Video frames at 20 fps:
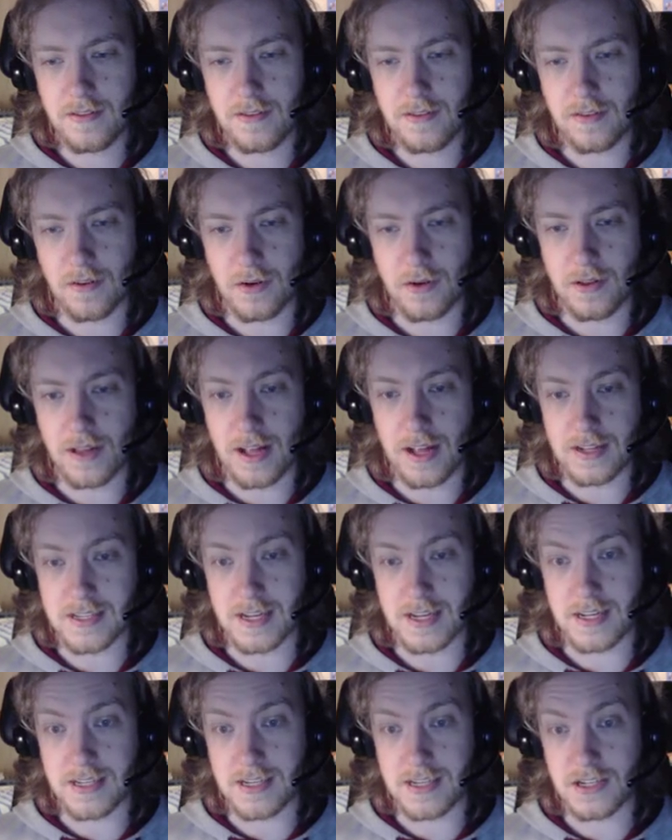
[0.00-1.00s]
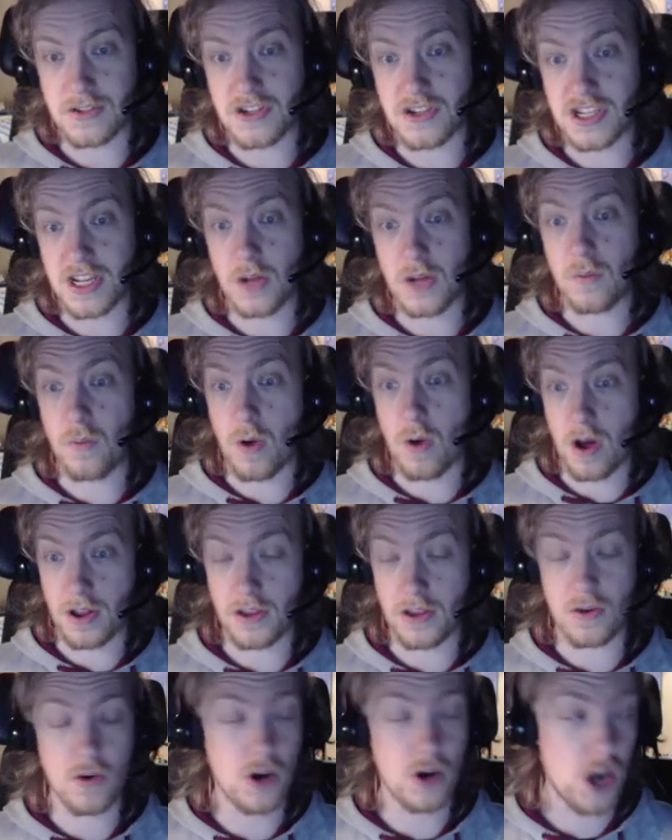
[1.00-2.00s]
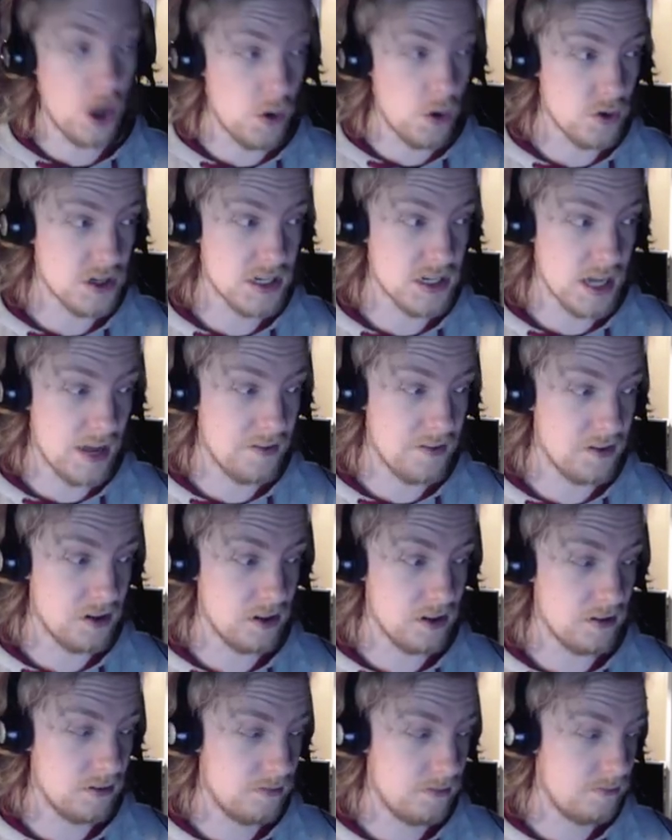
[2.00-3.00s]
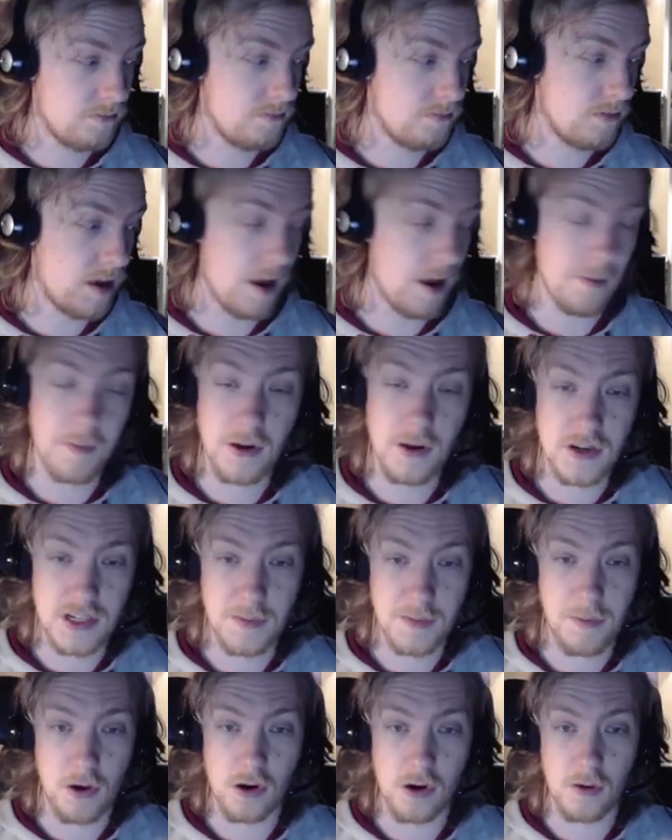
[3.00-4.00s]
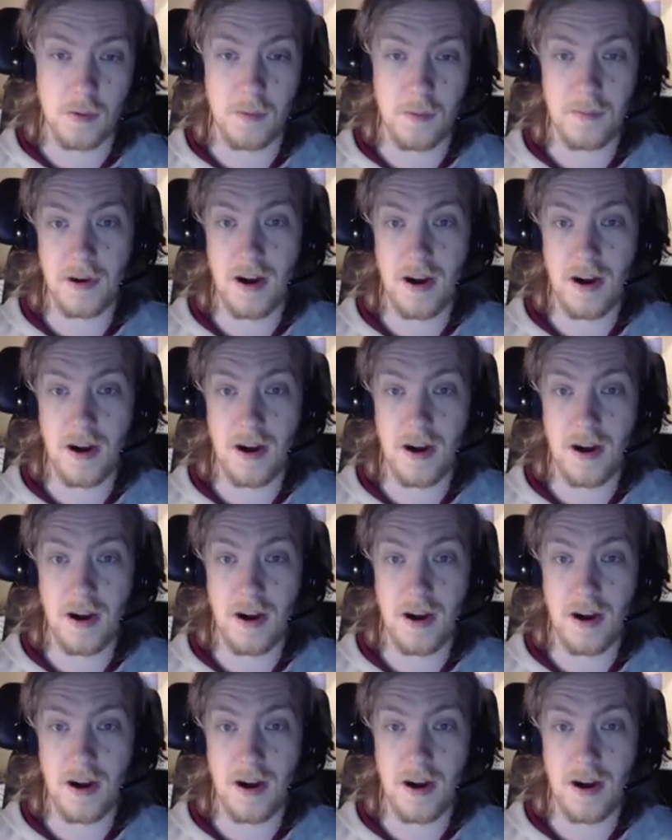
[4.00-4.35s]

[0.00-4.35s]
So in that sense, you still want your lowest level immunity Pokemon.